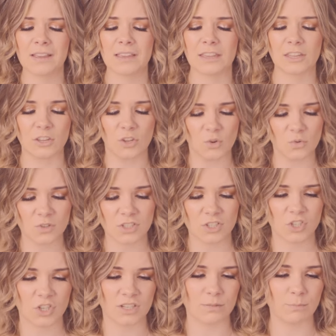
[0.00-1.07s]
cute.
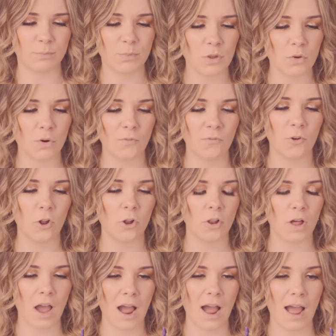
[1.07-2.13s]
She's
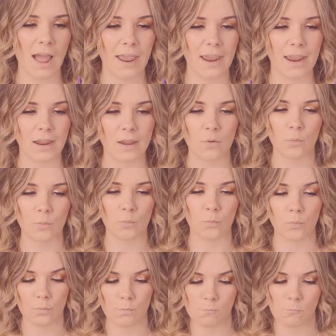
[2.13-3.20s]
beautiful. I
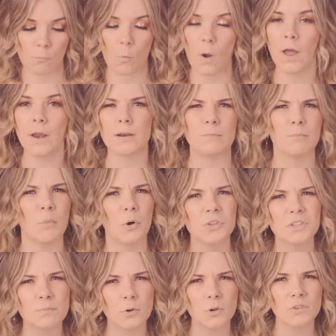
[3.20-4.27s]
want
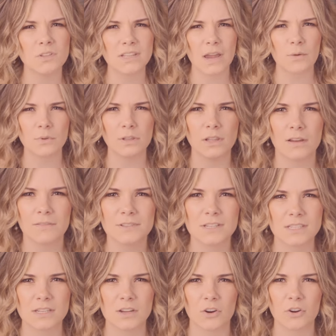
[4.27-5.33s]
multiples. I would love to
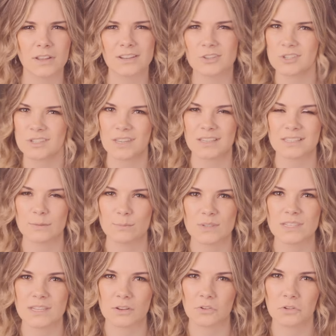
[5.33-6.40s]
see her get just like some
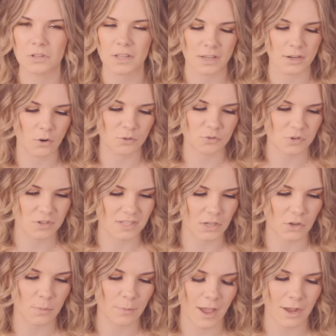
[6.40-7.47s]
single, like an ultra
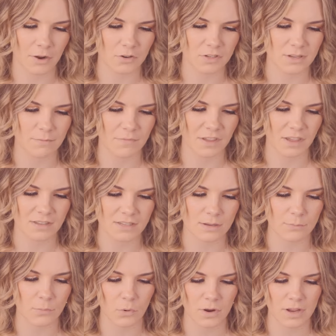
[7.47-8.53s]
single pack or something at
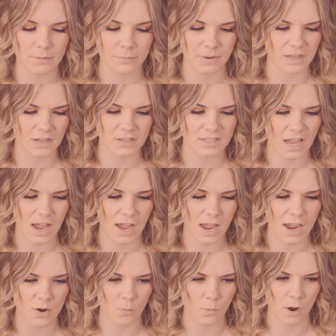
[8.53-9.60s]
some point, because
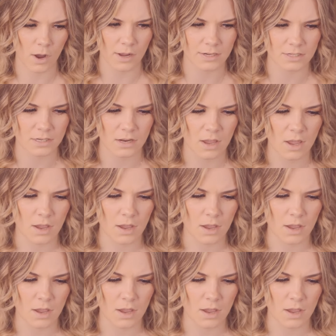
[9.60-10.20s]
I want